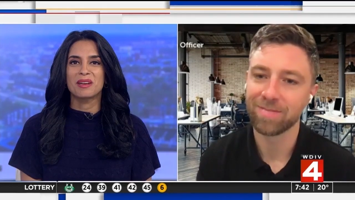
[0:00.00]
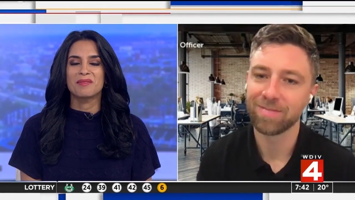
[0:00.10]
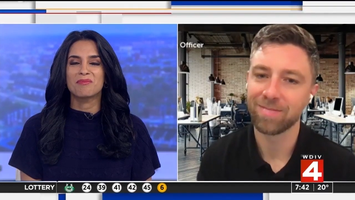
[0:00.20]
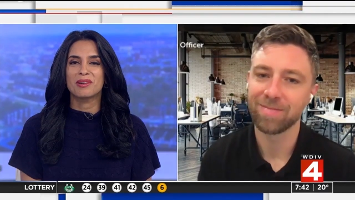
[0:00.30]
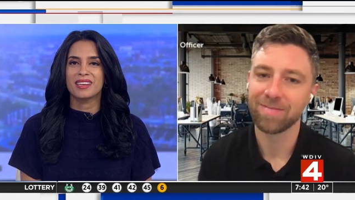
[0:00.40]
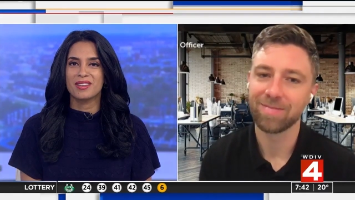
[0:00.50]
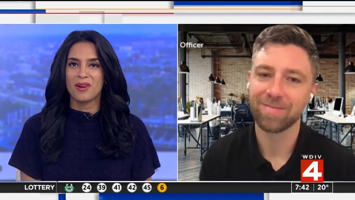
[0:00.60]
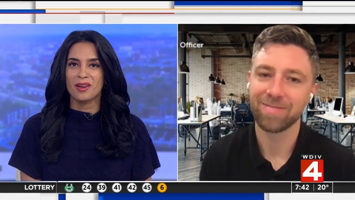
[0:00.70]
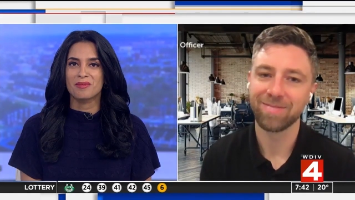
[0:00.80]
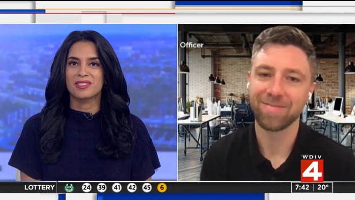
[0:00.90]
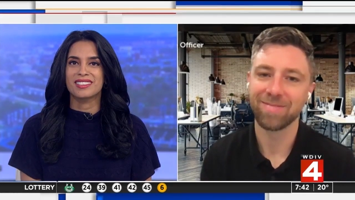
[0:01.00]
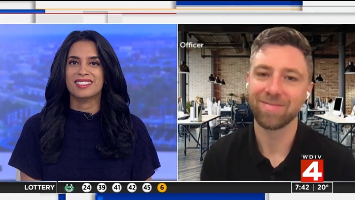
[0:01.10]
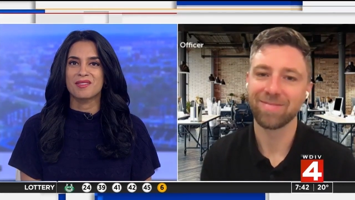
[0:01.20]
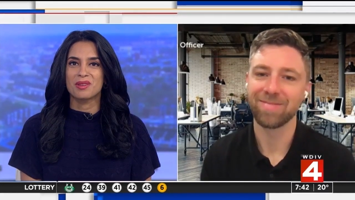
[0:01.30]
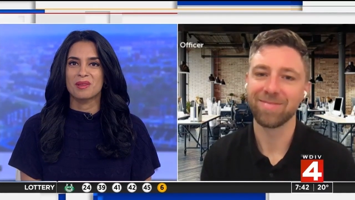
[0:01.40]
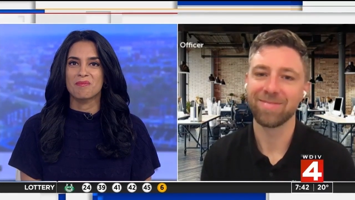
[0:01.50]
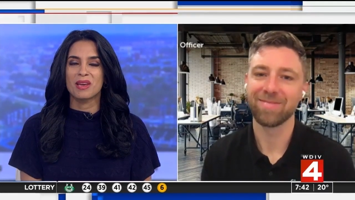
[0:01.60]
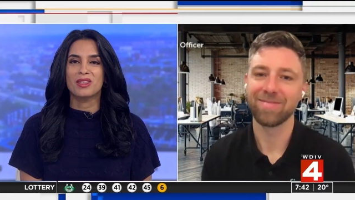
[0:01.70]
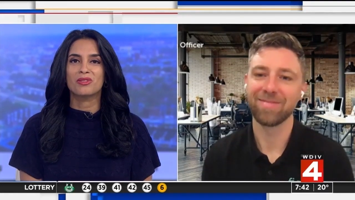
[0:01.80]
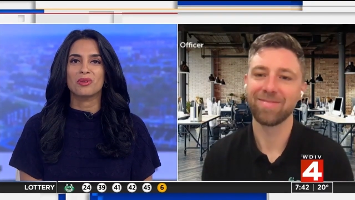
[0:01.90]
Speaker 1: but pretty incredible to see what the
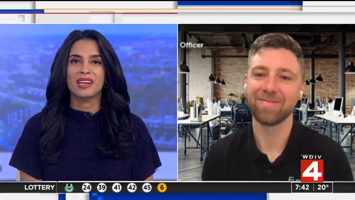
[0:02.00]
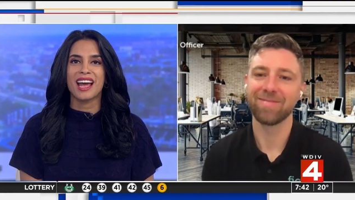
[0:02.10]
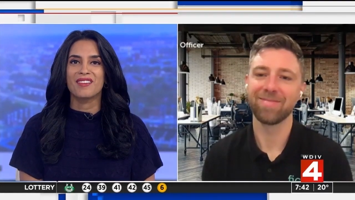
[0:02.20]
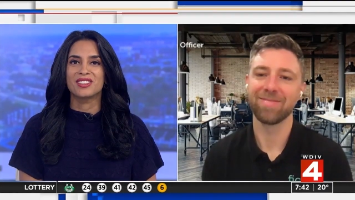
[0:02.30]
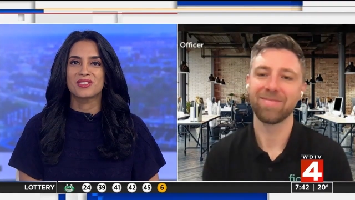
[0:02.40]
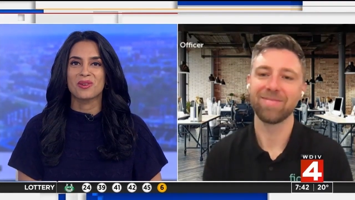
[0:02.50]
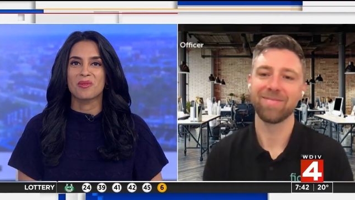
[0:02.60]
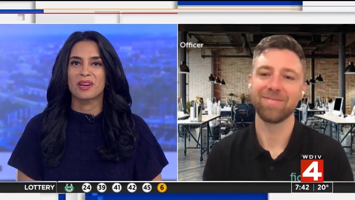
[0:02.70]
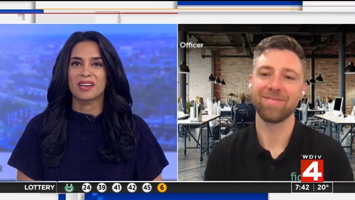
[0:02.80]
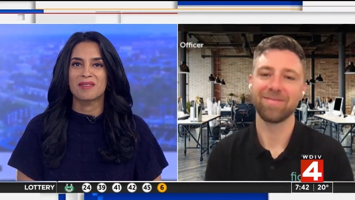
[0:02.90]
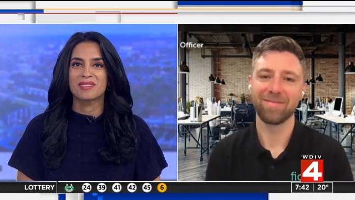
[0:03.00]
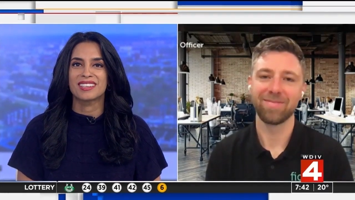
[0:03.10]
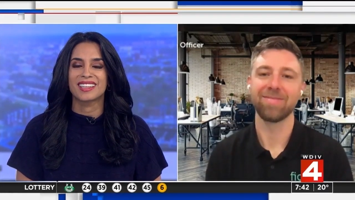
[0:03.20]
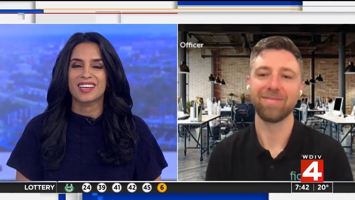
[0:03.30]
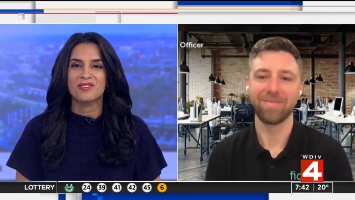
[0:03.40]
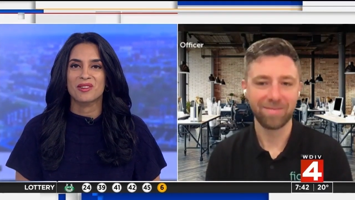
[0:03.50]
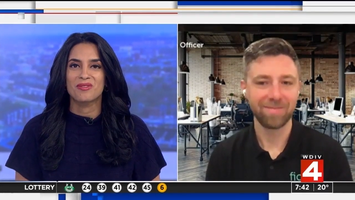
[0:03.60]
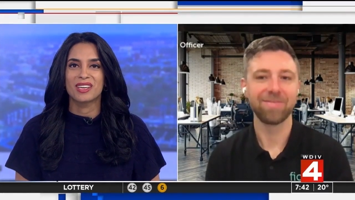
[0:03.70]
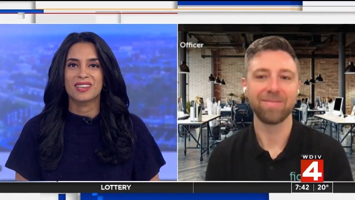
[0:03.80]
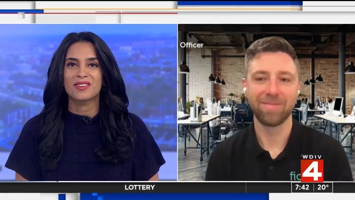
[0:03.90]
big 3 have in store when it comes to electric
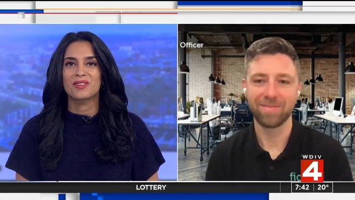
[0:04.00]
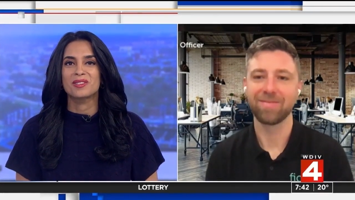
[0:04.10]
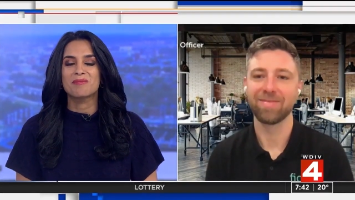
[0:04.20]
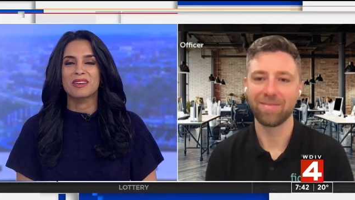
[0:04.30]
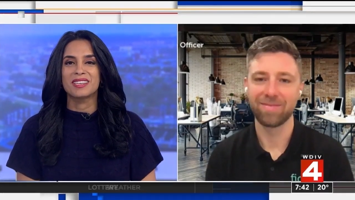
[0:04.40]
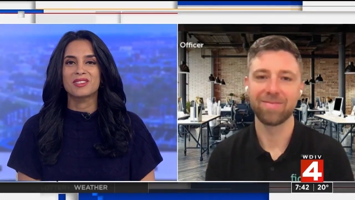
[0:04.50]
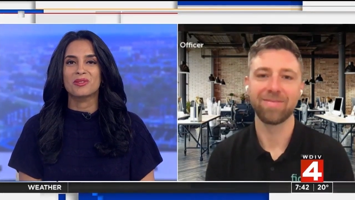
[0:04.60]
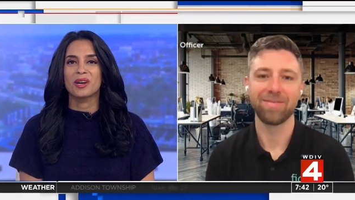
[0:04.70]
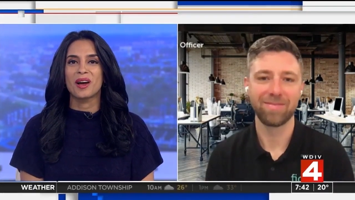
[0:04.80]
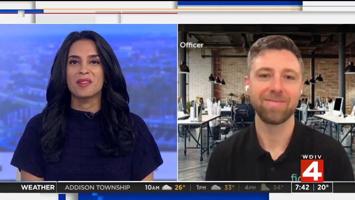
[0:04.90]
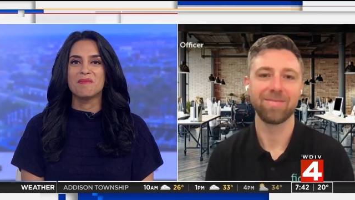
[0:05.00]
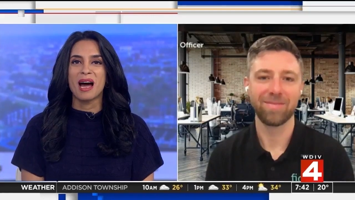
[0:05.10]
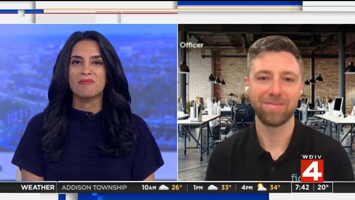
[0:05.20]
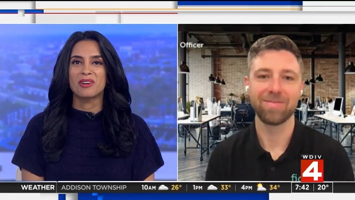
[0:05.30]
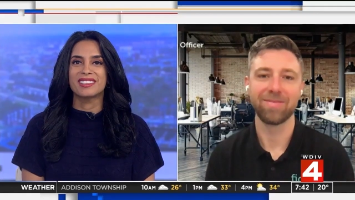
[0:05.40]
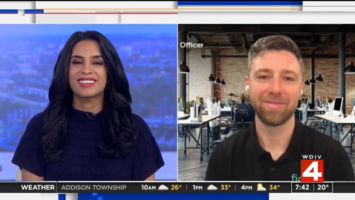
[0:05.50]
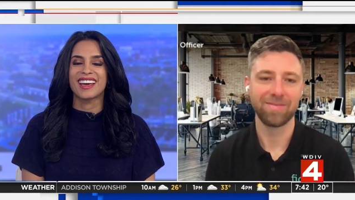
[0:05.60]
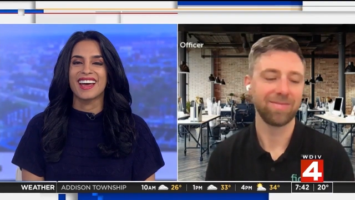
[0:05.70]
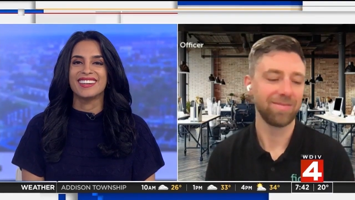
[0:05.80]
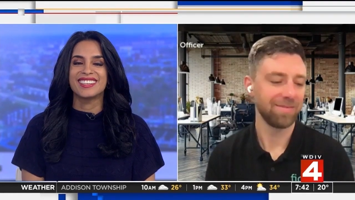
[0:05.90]
vehicles, putting Detroit on the map once
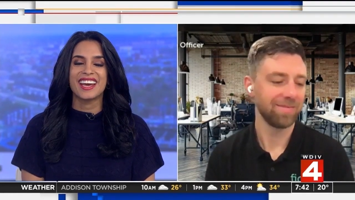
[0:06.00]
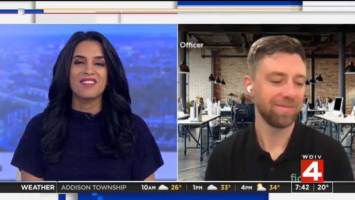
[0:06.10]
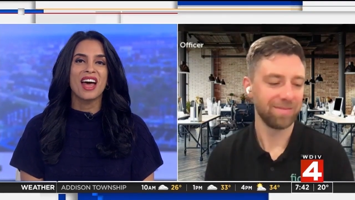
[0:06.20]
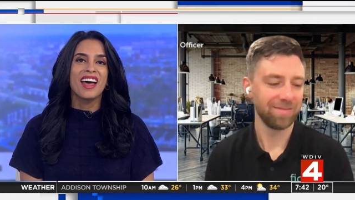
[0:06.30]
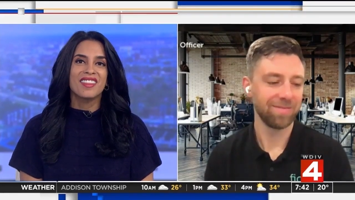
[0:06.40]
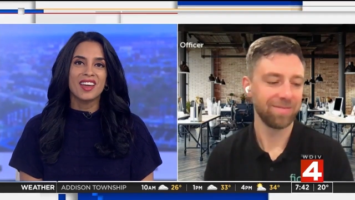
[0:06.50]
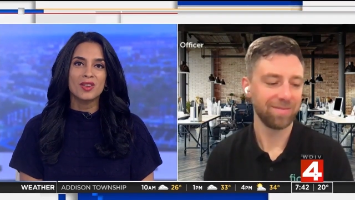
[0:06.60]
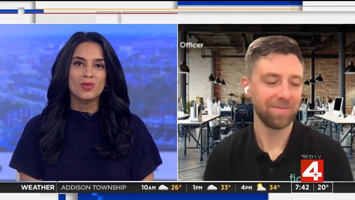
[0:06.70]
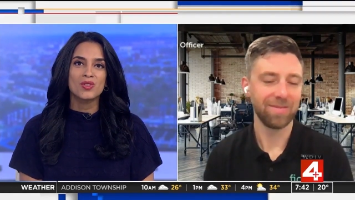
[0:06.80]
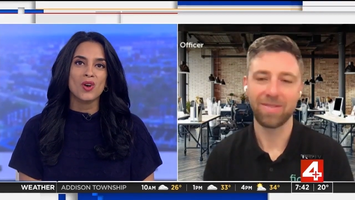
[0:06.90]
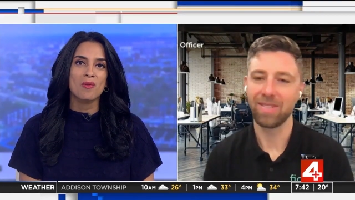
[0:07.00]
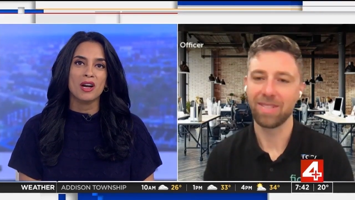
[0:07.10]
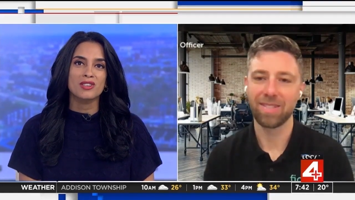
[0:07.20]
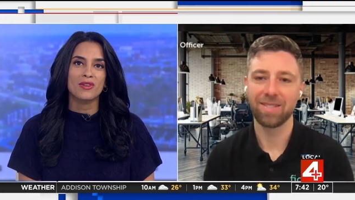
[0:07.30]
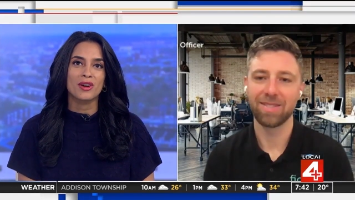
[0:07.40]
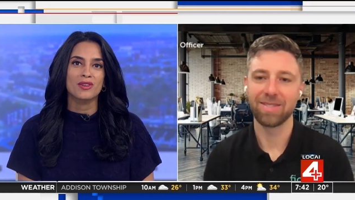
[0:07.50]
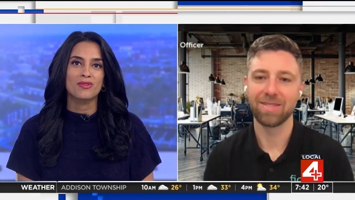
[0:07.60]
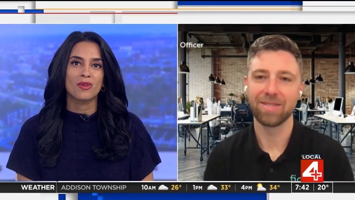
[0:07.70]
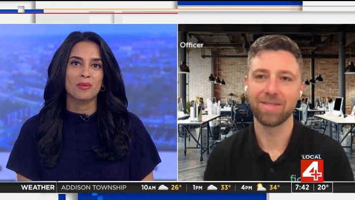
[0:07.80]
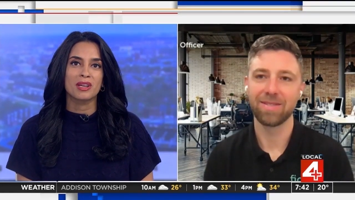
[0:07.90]
again. Dave, thank you so much. Very
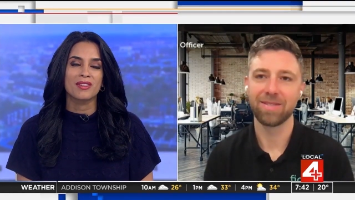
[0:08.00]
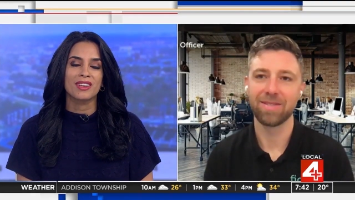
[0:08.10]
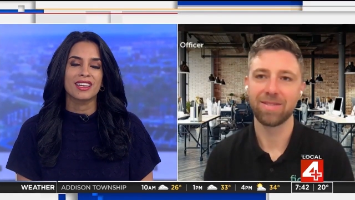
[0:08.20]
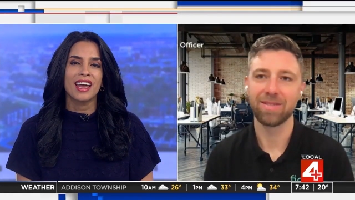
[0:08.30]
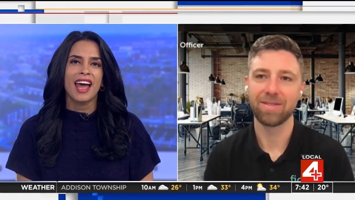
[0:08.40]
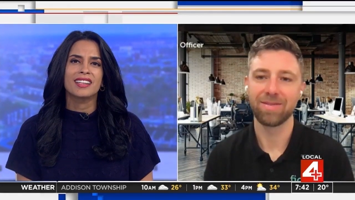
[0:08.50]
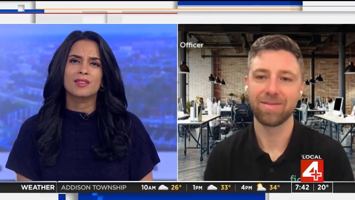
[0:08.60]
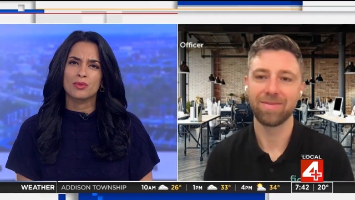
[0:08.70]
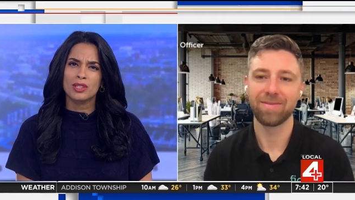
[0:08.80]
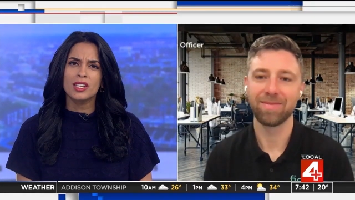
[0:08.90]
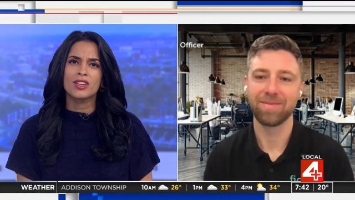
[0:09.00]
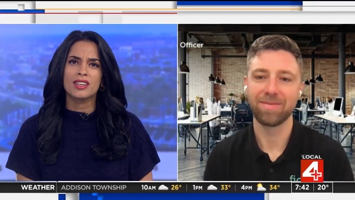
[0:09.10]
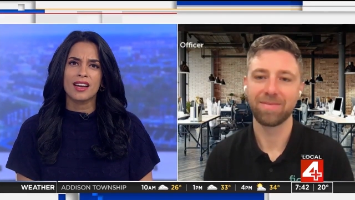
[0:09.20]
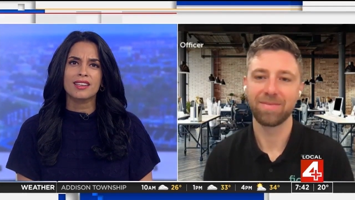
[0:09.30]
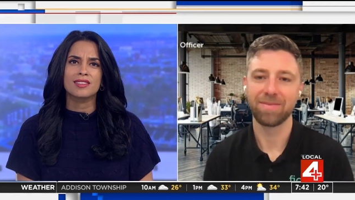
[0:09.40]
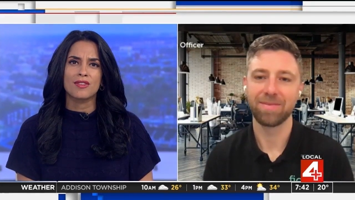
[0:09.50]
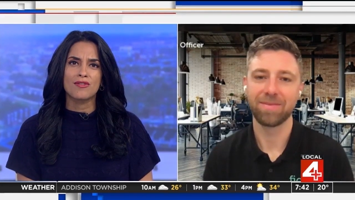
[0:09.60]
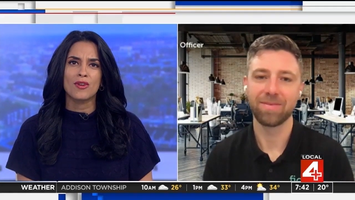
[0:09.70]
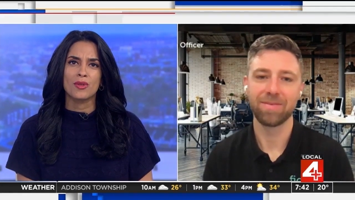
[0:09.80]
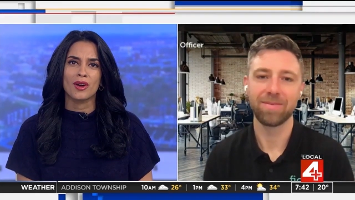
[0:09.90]
informative and, and some really good nuggets of
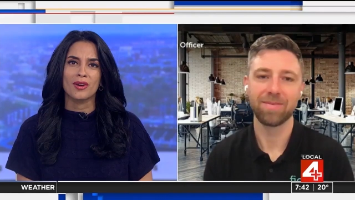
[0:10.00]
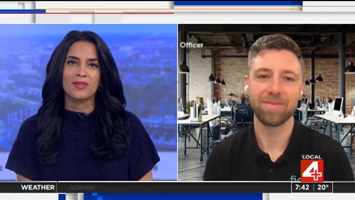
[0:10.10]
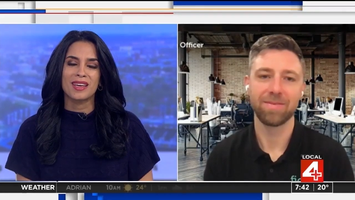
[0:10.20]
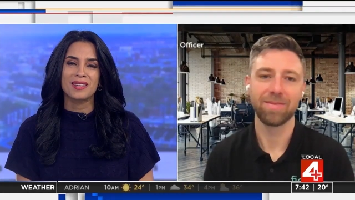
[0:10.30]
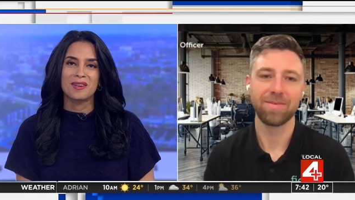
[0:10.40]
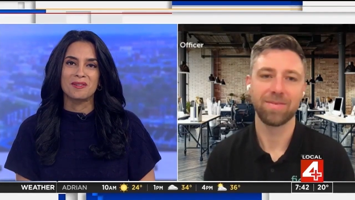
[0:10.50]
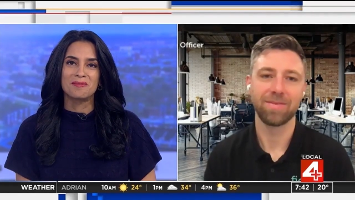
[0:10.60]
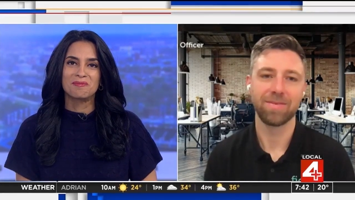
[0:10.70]
info there. Thank you.